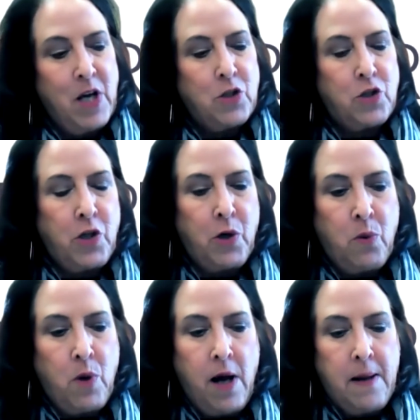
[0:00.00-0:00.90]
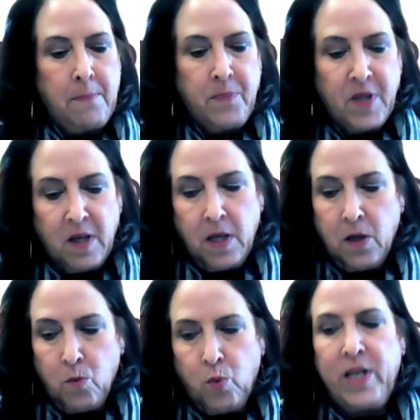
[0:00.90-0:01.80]
so
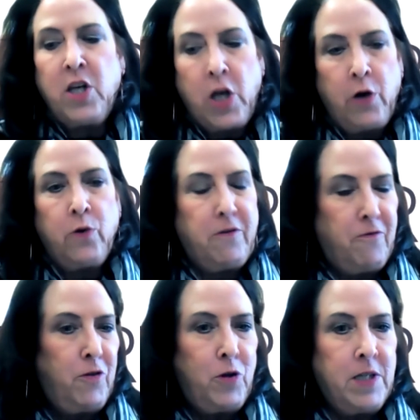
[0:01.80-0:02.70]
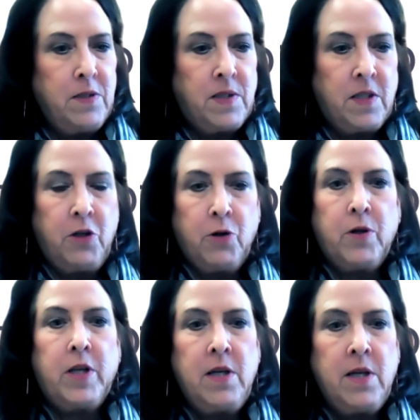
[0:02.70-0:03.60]
we know that food
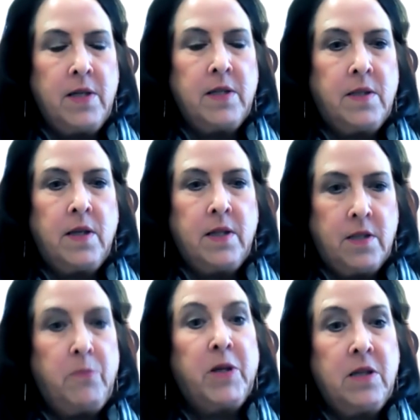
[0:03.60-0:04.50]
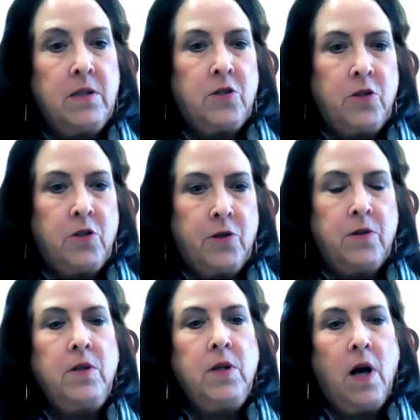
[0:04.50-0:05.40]
insecurity is a big
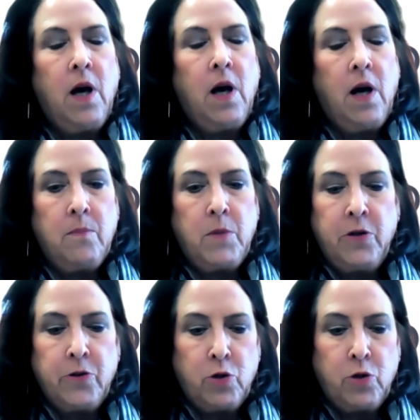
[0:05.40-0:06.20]
concern here